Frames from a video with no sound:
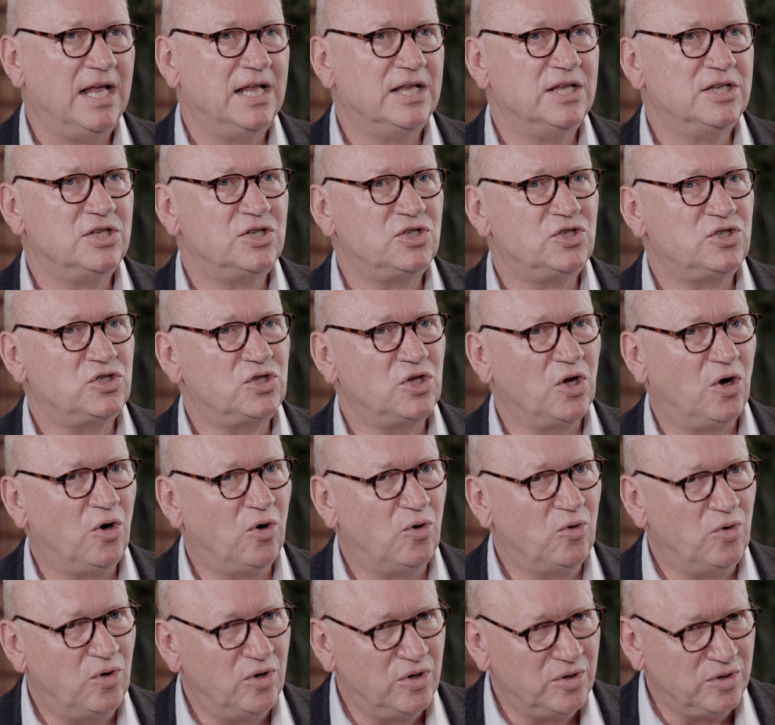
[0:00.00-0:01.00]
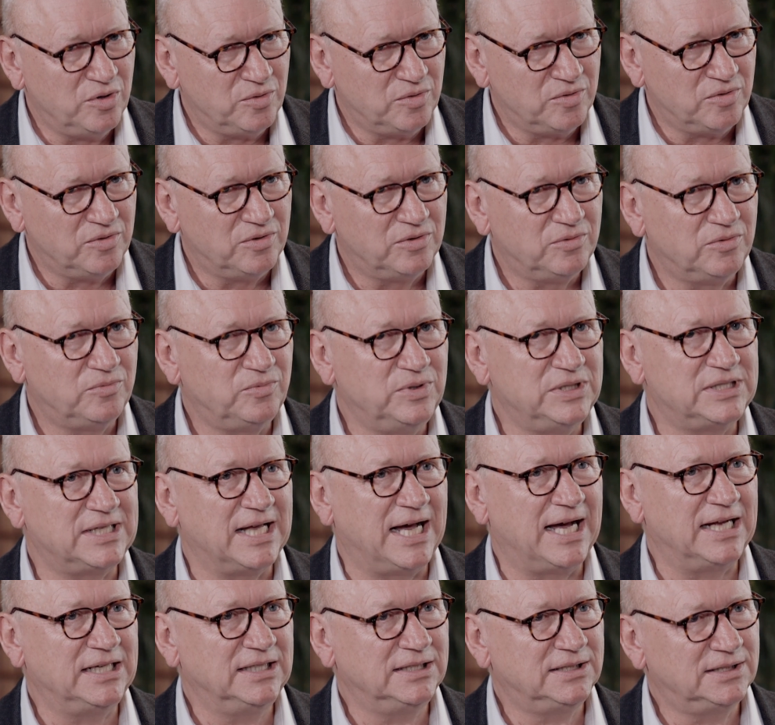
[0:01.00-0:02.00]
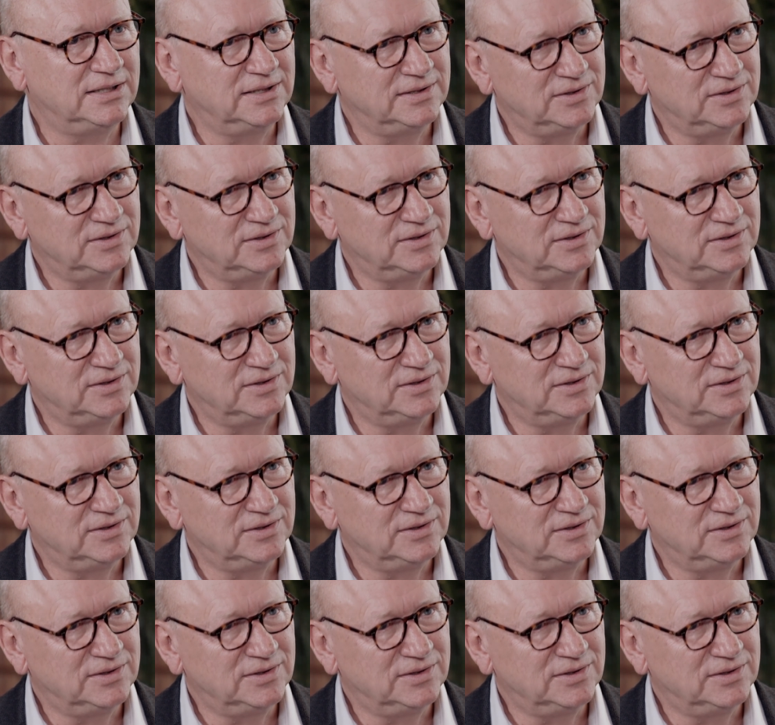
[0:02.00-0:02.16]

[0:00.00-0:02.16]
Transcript: So we started